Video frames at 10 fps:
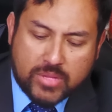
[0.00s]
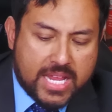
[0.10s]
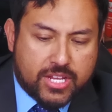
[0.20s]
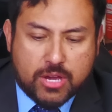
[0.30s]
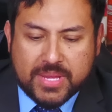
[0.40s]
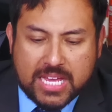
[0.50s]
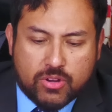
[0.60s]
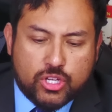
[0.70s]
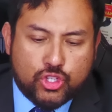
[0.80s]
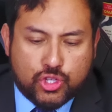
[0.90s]
And coming
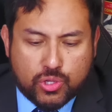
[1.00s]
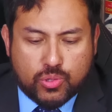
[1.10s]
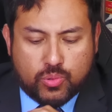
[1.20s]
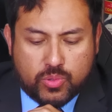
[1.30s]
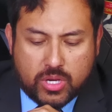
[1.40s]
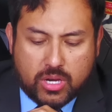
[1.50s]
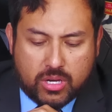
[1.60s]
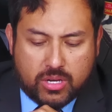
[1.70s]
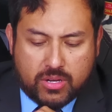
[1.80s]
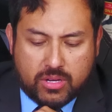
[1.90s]
out in June
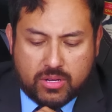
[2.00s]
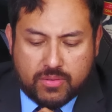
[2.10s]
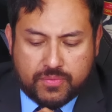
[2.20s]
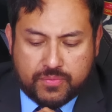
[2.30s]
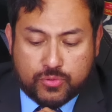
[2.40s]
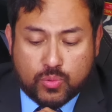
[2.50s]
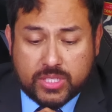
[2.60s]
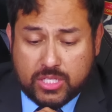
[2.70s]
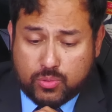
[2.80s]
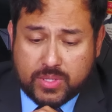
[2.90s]
of
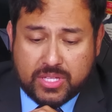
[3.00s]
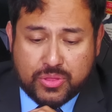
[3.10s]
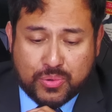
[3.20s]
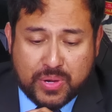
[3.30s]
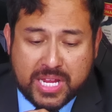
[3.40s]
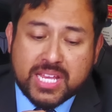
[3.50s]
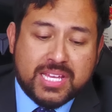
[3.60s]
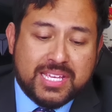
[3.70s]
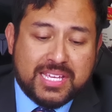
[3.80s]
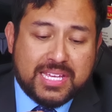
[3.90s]
2023
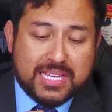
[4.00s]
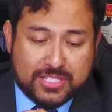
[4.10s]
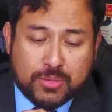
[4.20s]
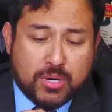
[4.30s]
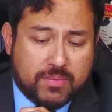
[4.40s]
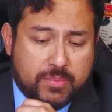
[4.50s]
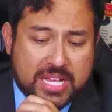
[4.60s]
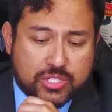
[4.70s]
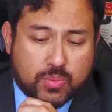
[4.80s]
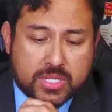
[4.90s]
is the Marvel
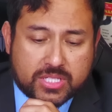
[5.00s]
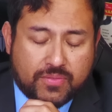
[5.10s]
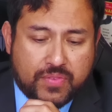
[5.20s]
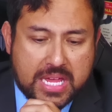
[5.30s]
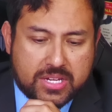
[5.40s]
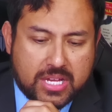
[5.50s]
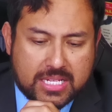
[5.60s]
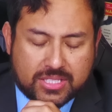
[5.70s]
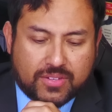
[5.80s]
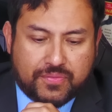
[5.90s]
Masterworks The
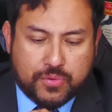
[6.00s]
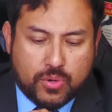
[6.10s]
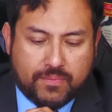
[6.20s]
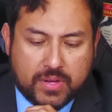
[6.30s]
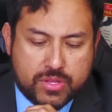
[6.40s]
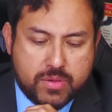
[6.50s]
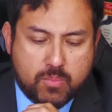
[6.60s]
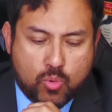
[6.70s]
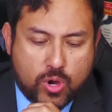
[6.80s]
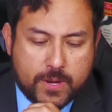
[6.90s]
Fantastic Four
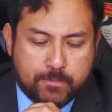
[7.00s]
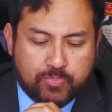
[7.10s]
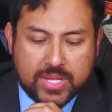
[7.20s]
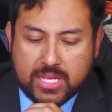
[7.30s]
Volume 1,